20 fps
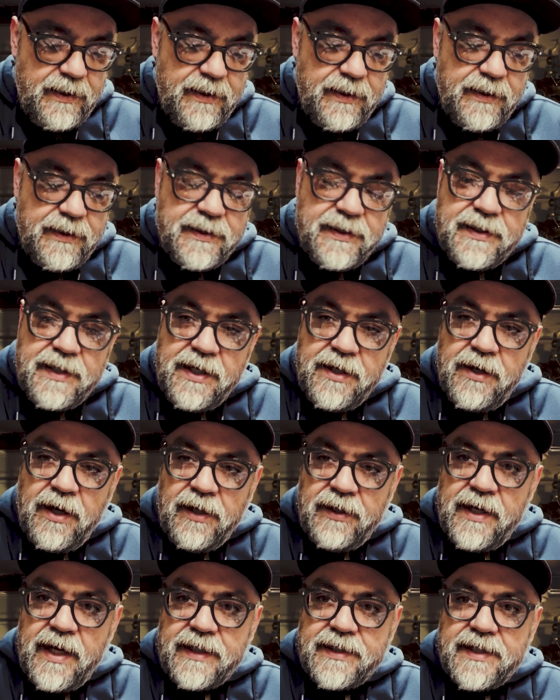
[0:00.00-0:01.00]
see you all
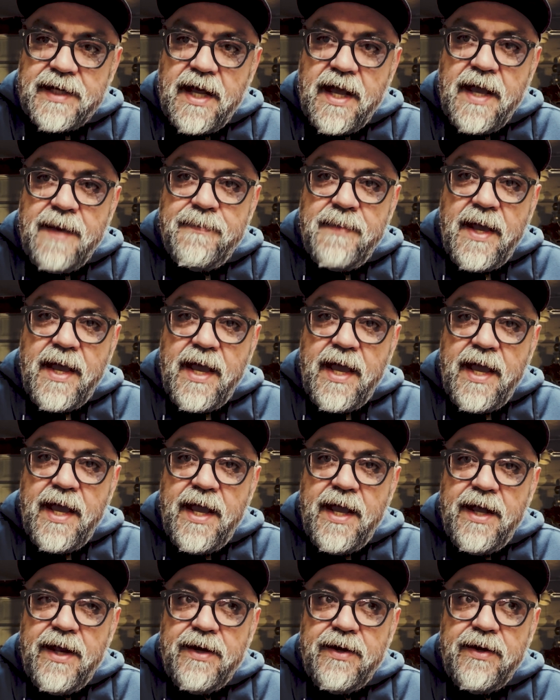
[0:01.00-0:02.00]
next time,
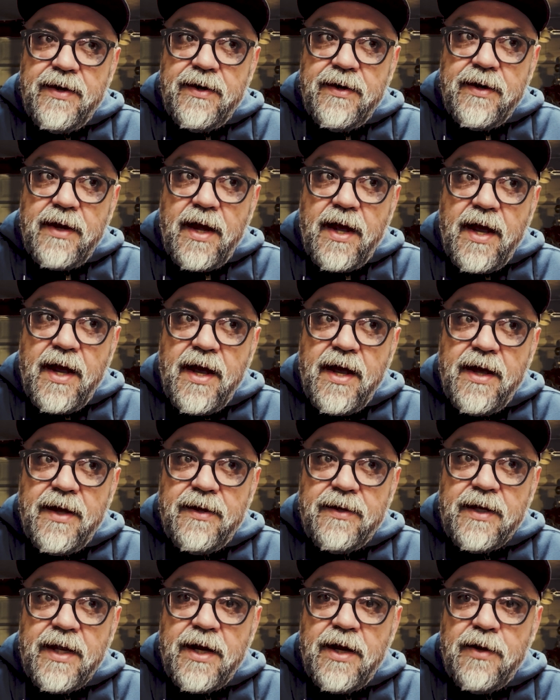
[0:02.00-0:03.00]
and
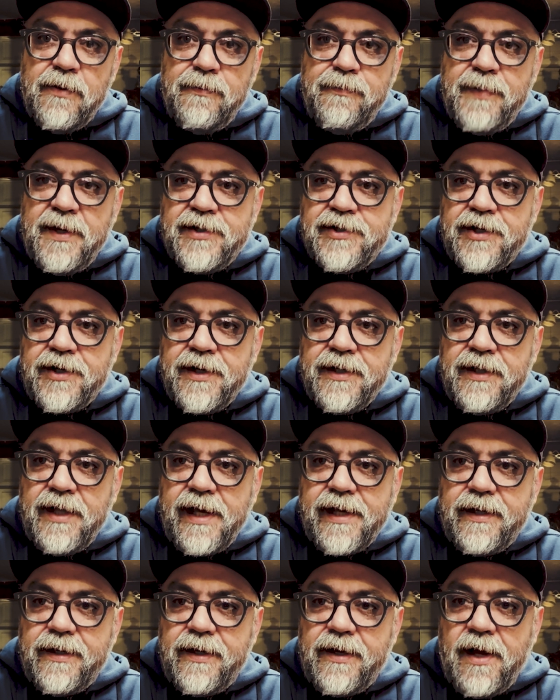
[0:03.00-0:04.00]
be sure to
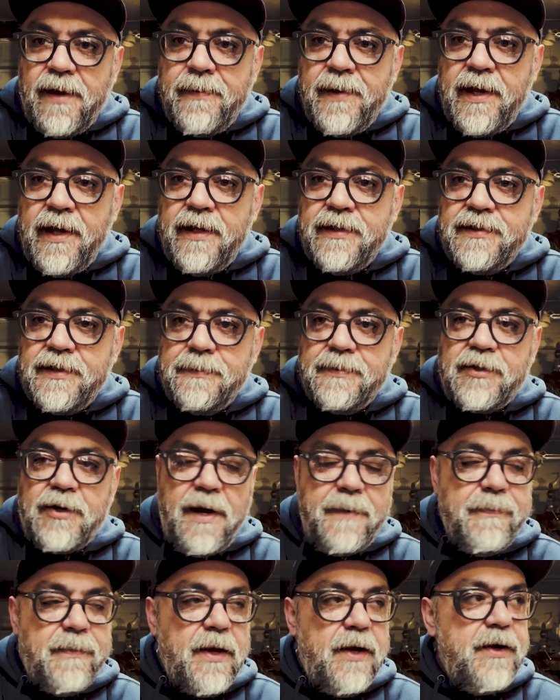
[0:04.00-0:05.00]
like, comment, and
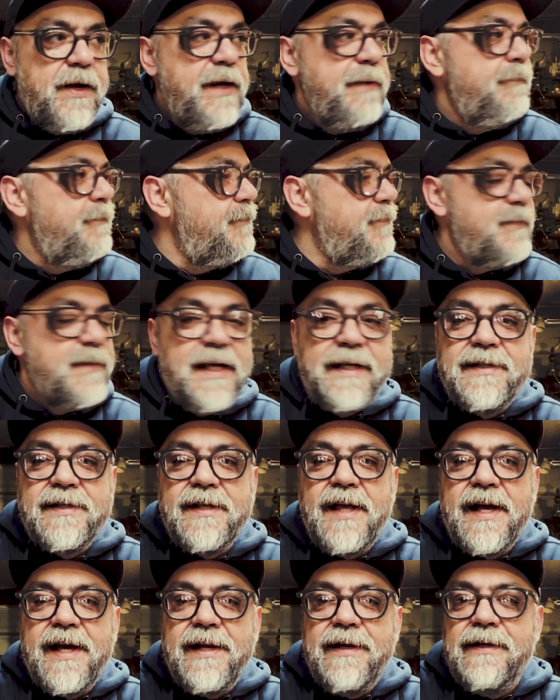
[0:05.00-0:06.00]
subscribe. Okay, thanks a
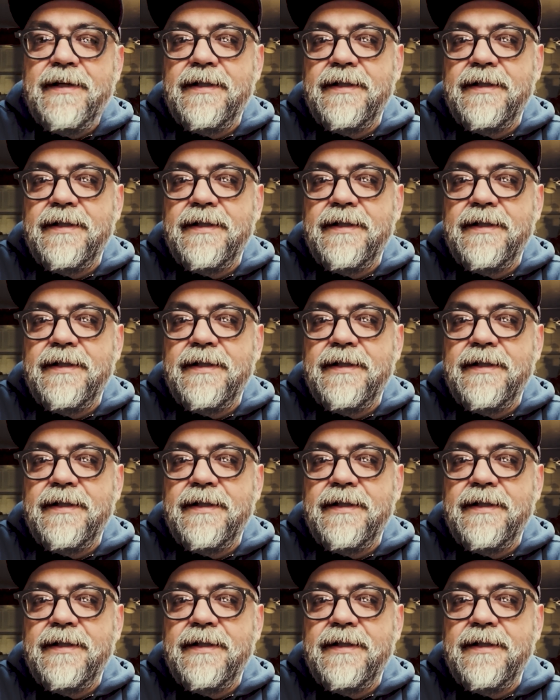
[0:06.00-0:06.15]
lot.